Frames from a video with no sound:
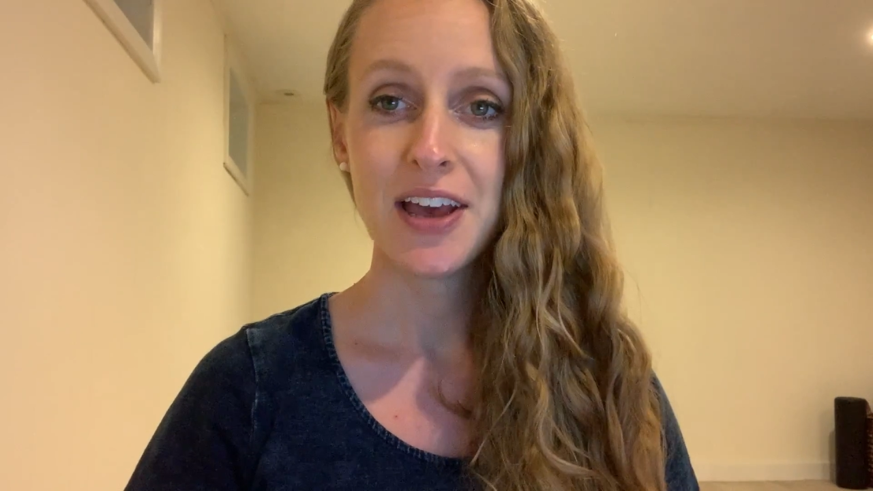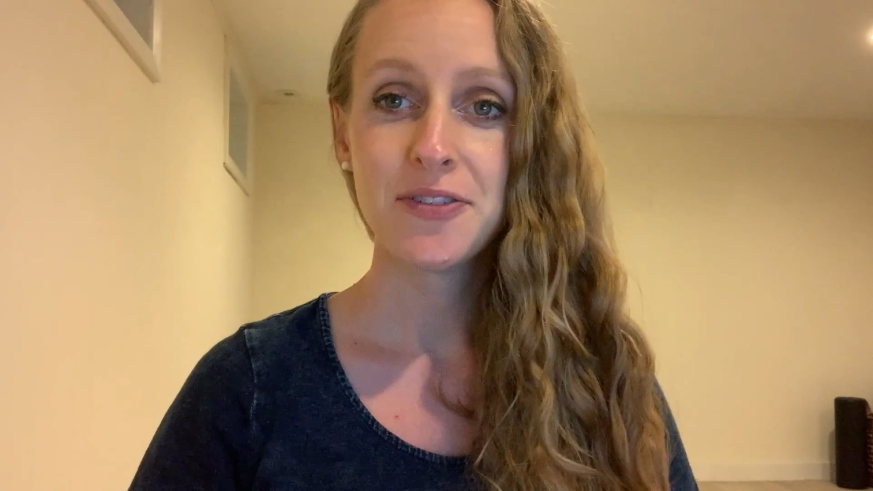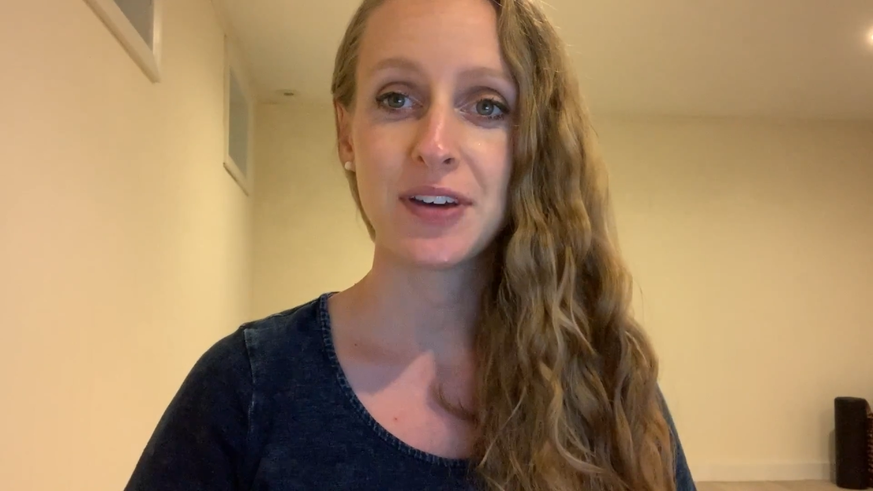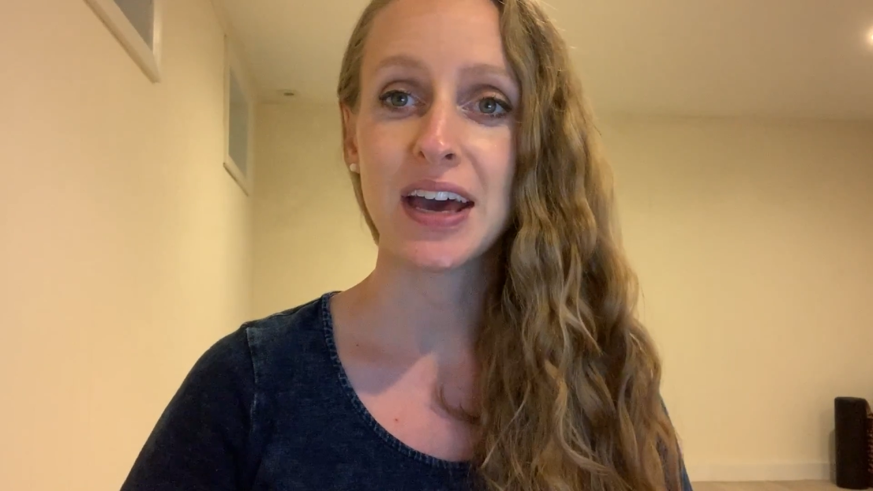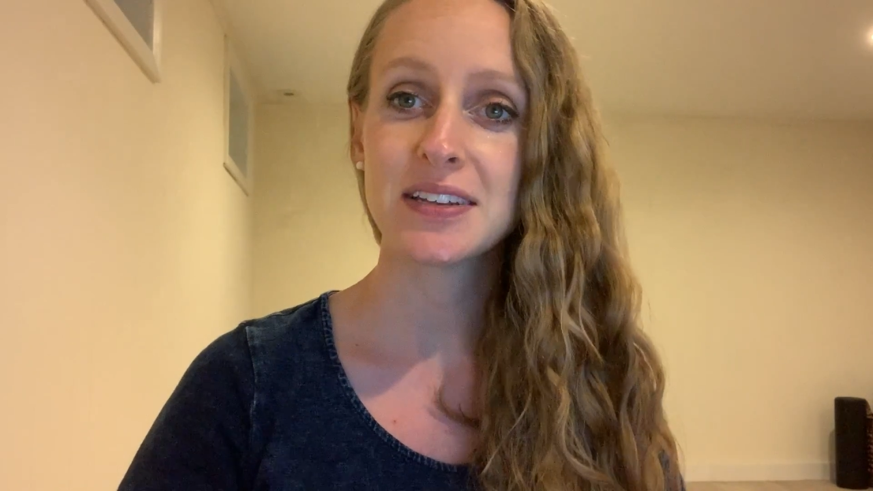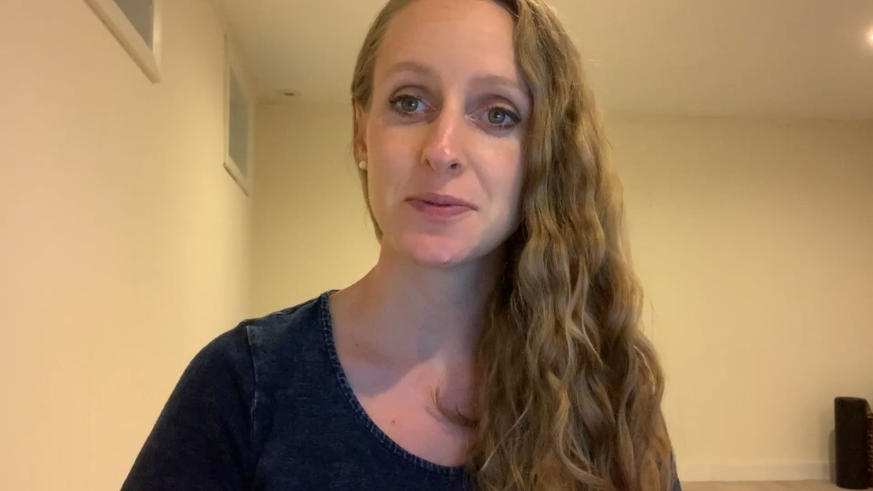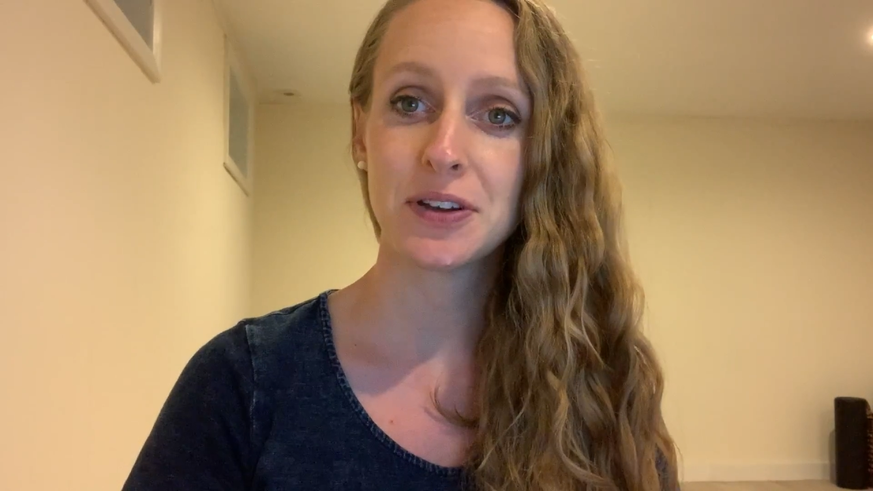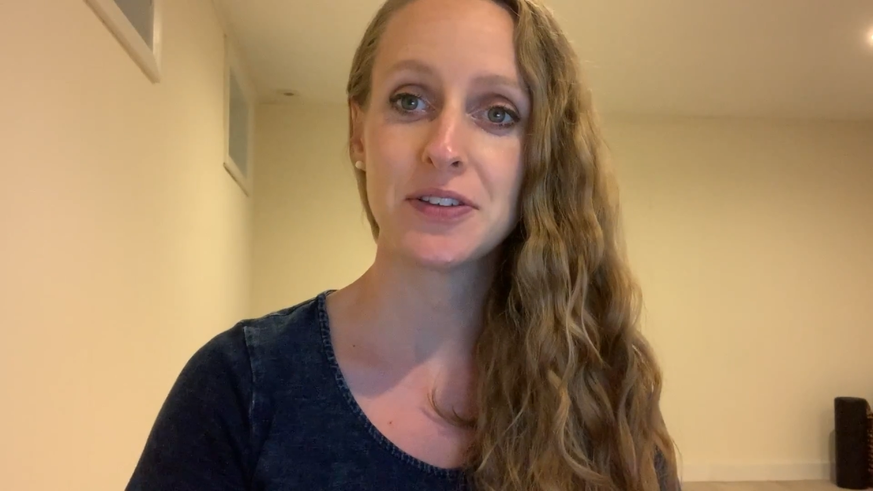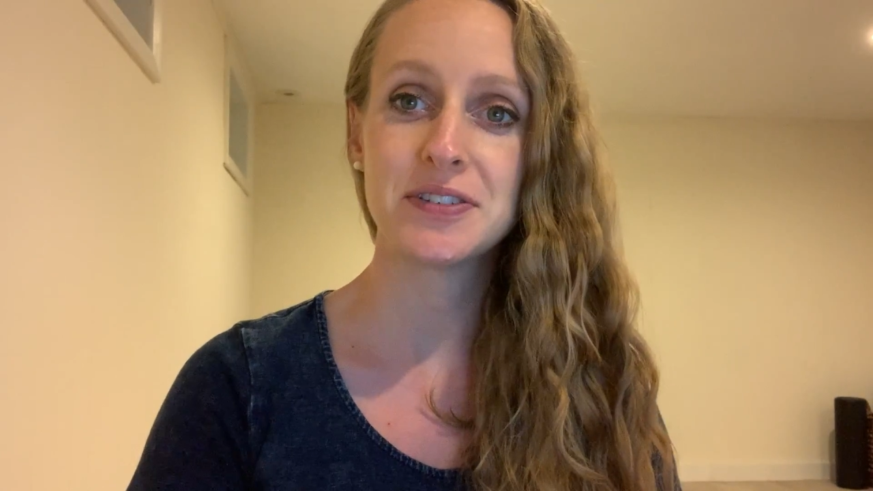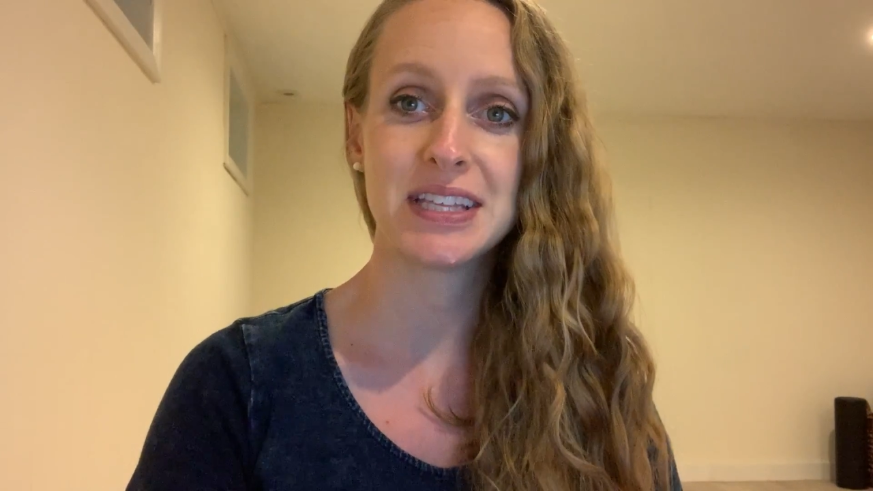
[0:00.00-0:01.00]
Fat is one
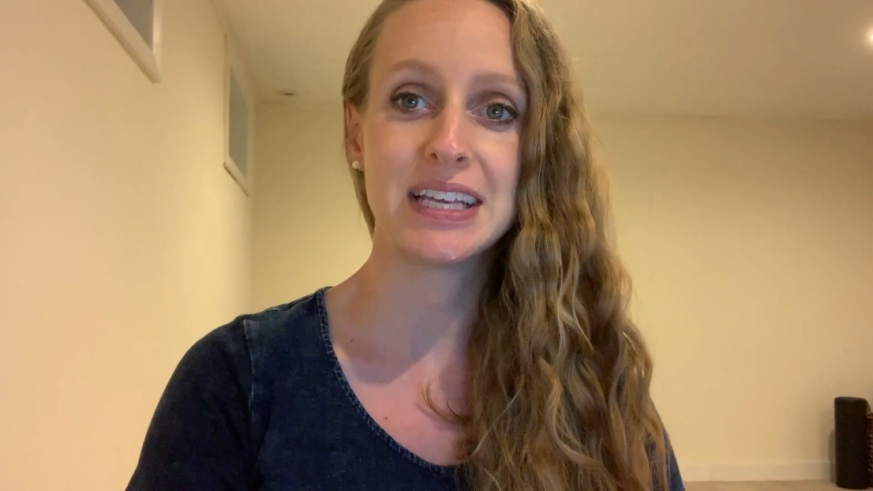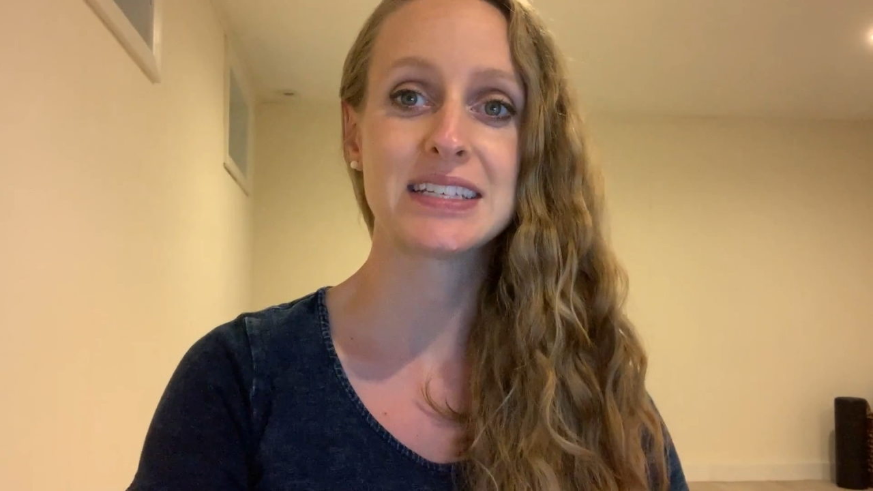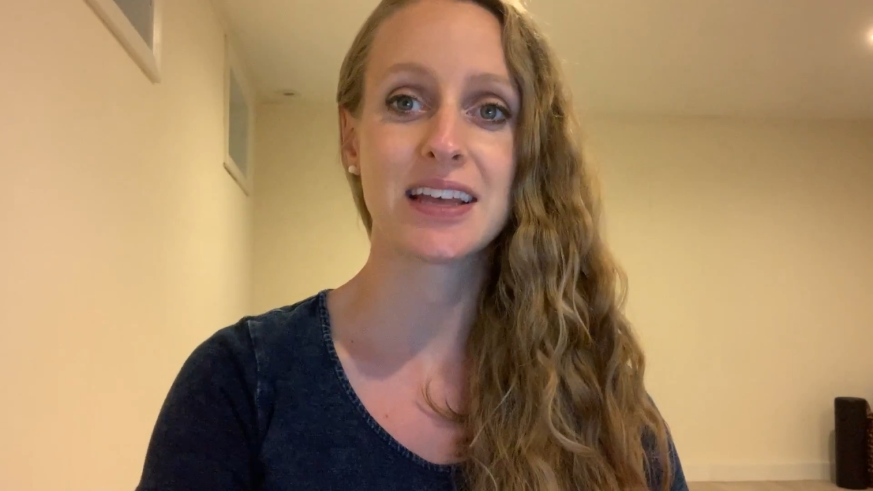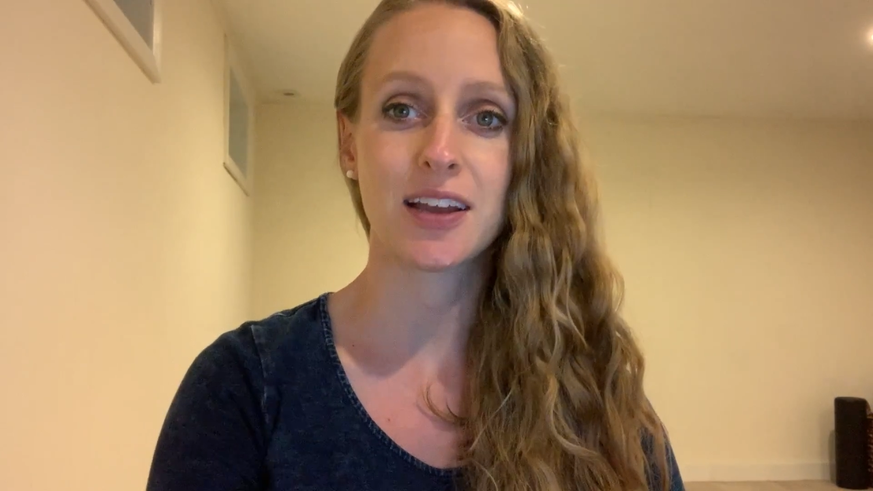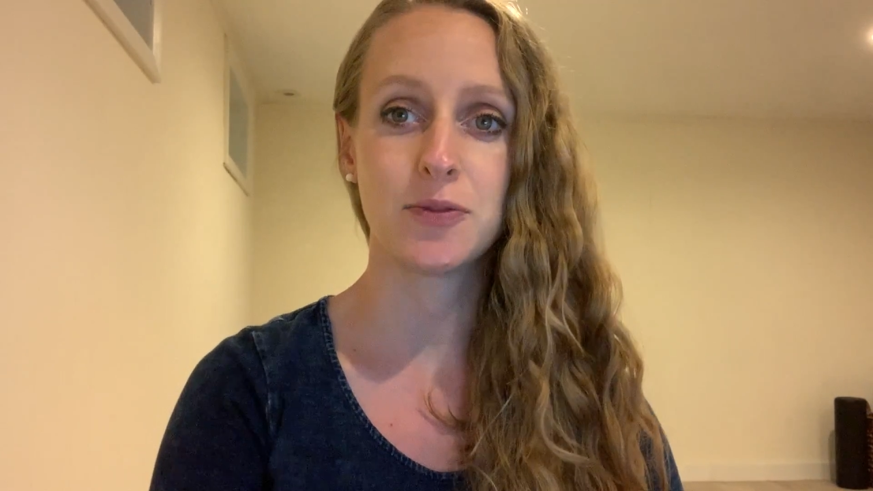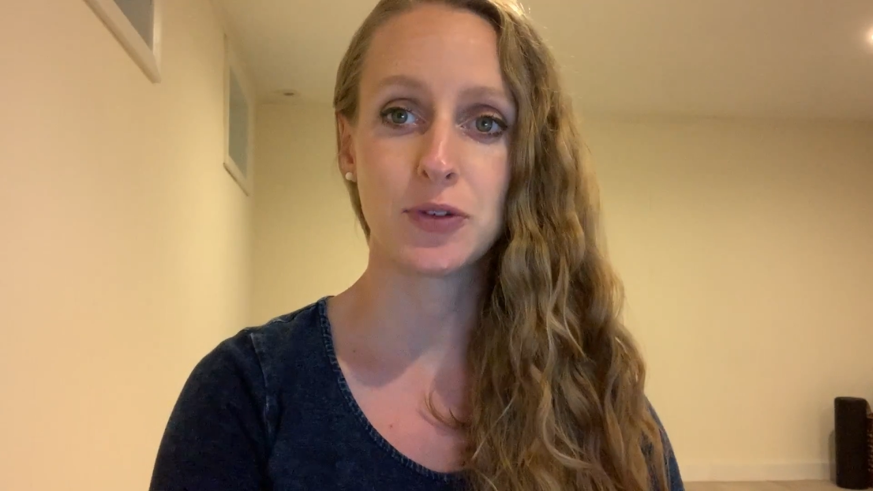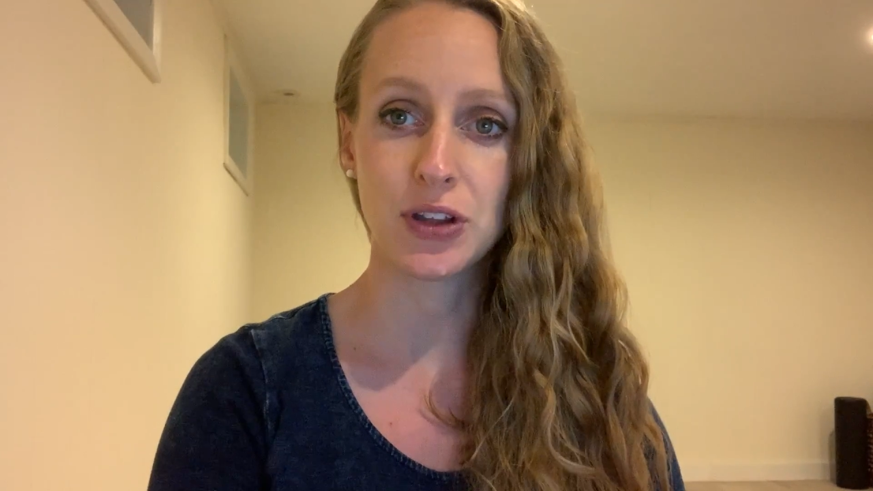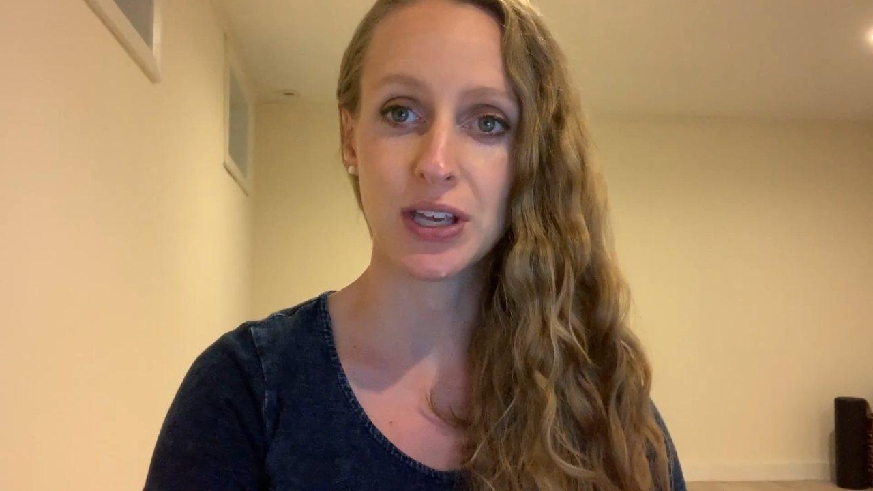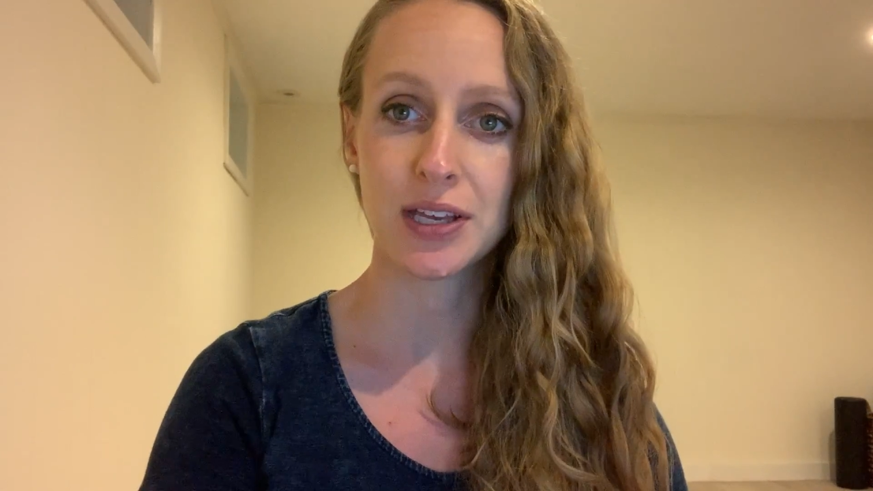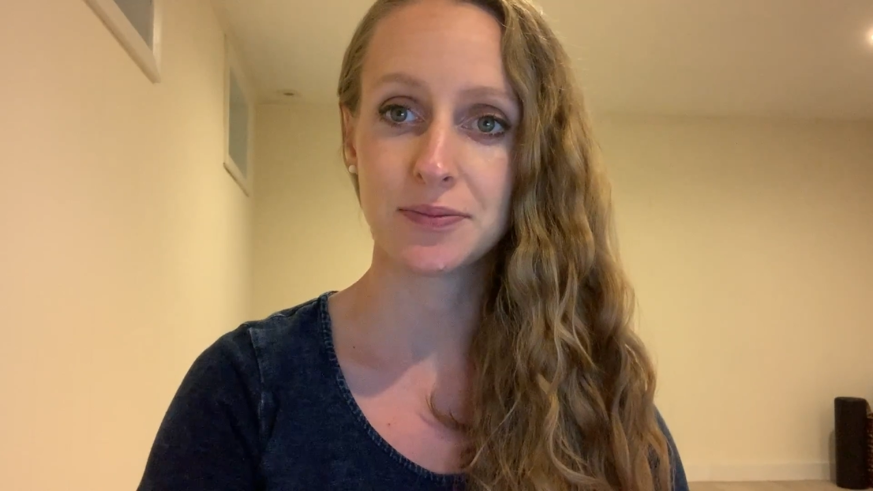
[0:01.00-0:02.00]
of those things that can
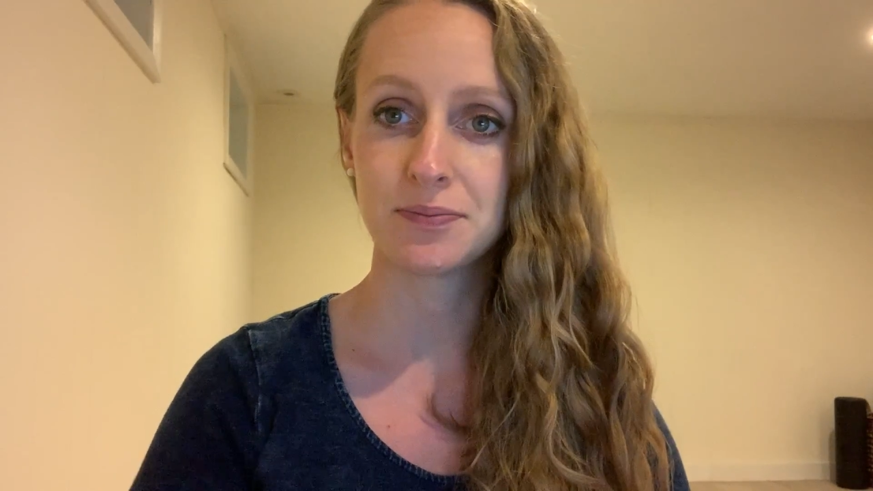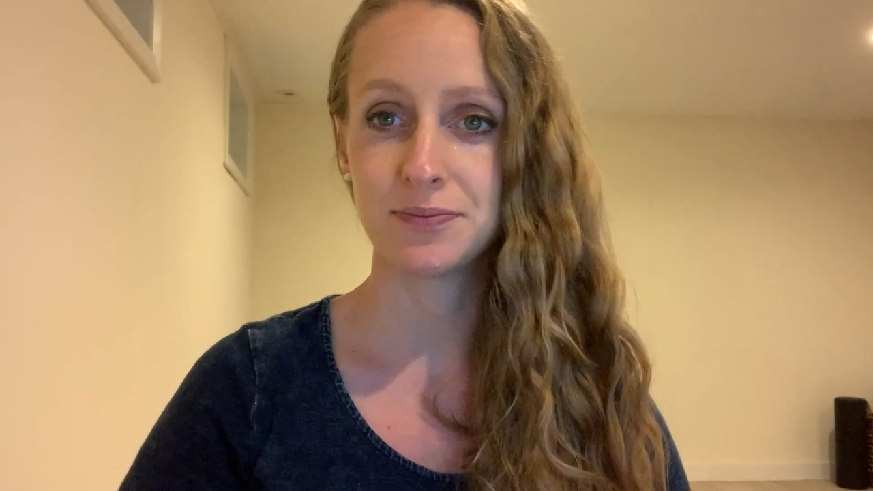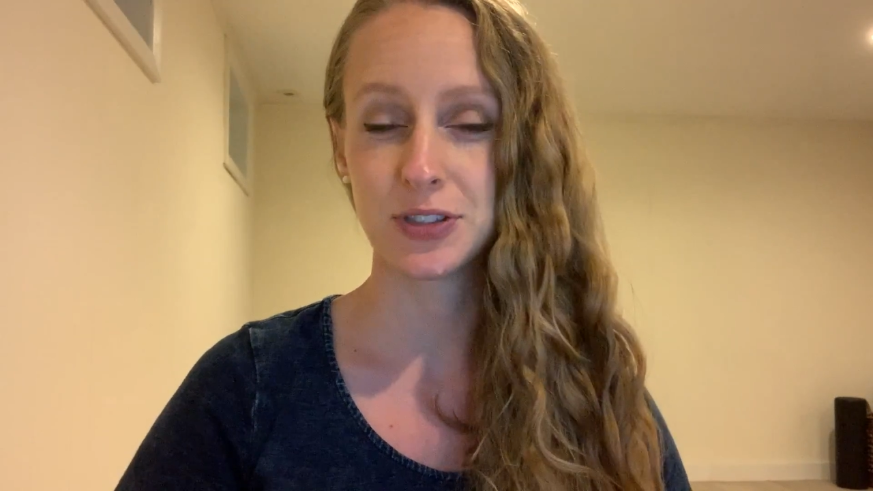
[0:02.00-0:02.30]
really